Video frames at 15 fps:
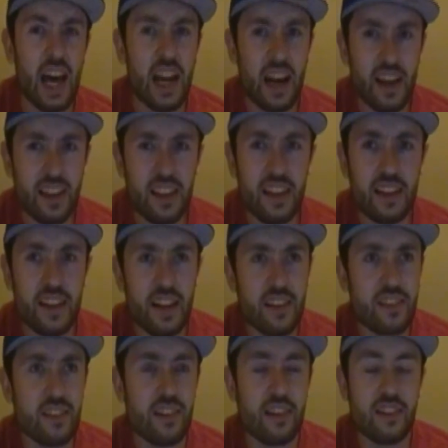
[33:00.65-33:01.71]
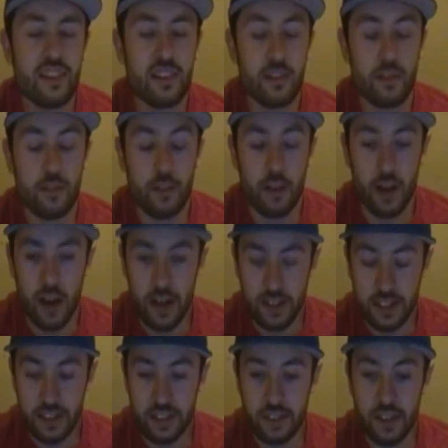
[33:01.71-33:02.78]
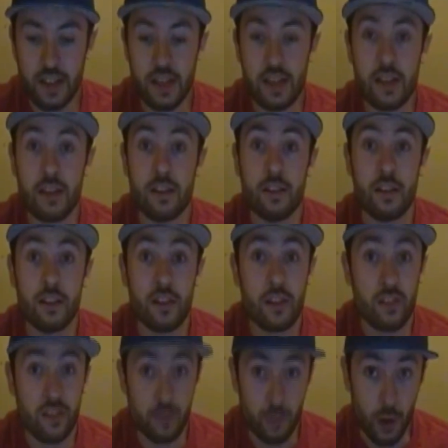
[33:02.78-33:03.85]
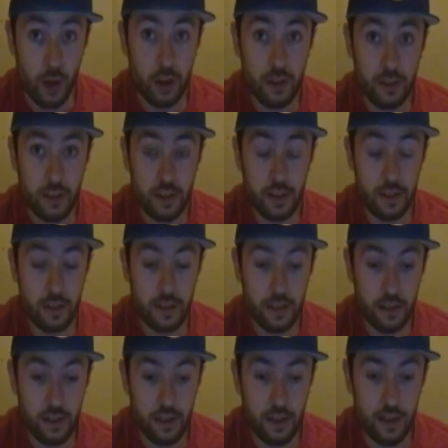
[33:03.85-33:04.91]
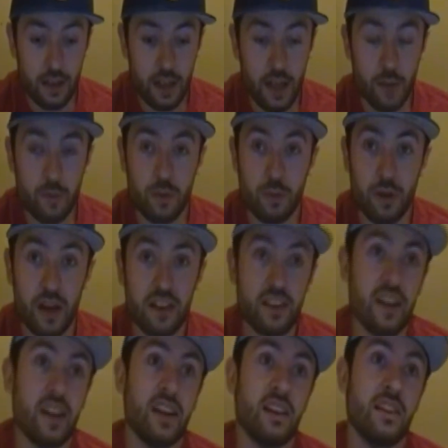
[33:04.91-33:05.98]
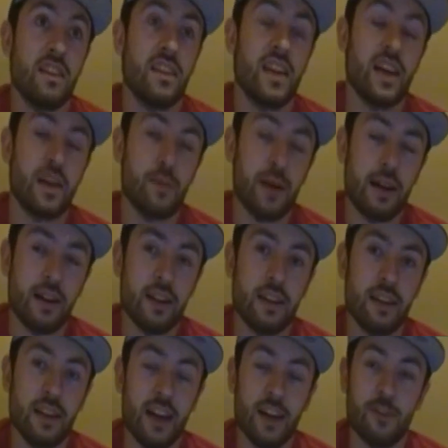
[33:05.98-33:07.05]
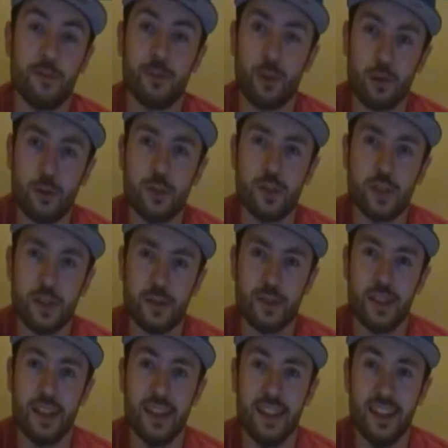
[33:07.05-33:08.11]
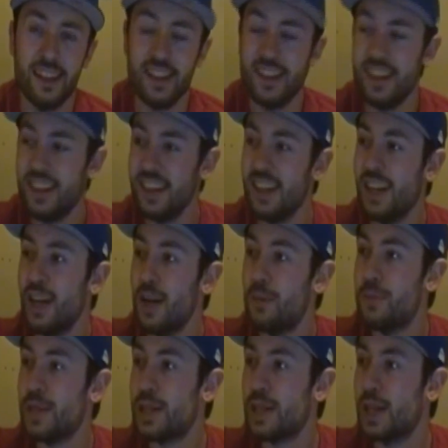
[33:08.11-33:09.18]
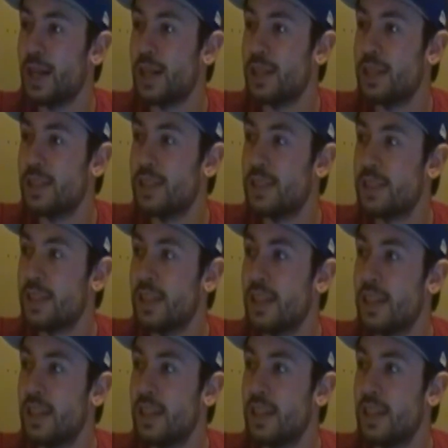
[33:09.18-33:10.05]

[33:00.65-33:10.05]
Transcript: And I think that's just, honestly, smart, and I'm surprised they didn't think about it at first, because